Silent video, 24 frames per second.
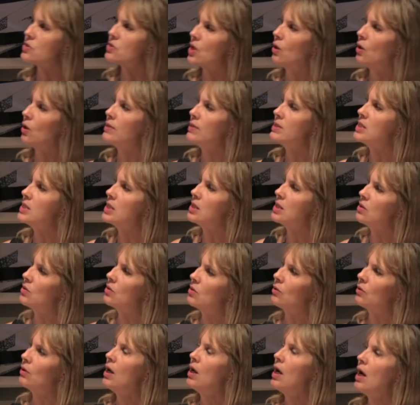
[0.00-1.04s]
So it's
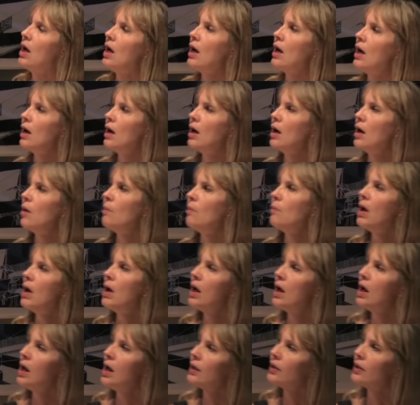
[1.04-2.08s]
either
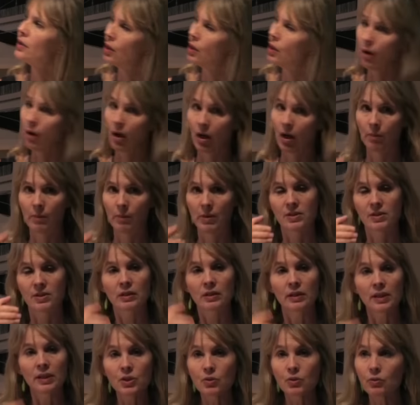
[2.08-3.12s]
a
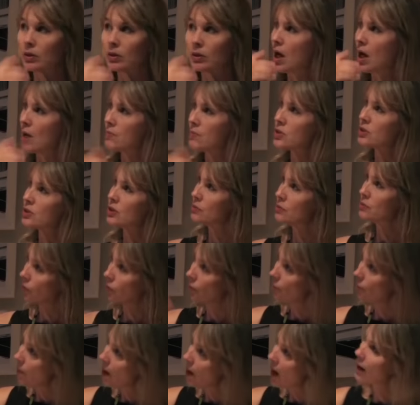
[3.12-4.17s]
cylindrical object, so
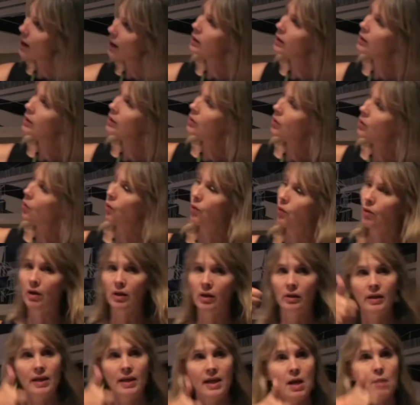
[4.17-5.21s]
a bottle or a
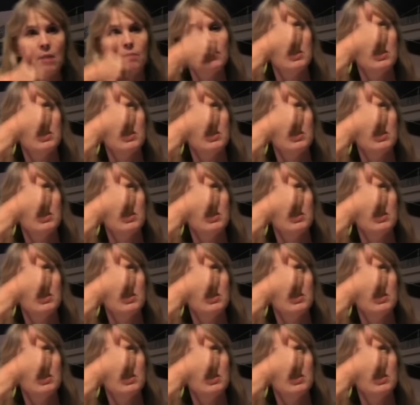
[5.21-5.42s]
lamp.